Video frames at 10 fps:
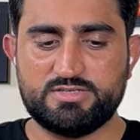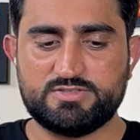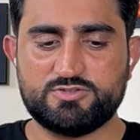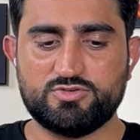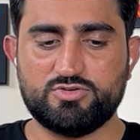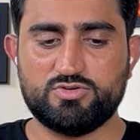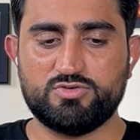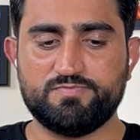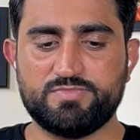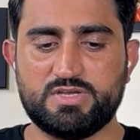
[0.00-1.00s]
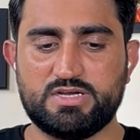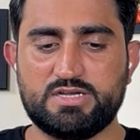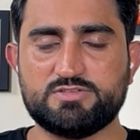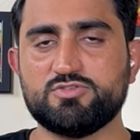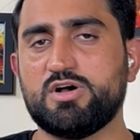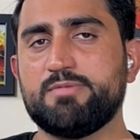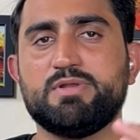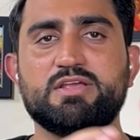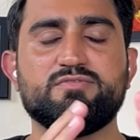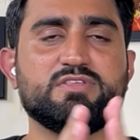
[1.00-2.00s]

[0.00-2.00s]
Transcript: So I believe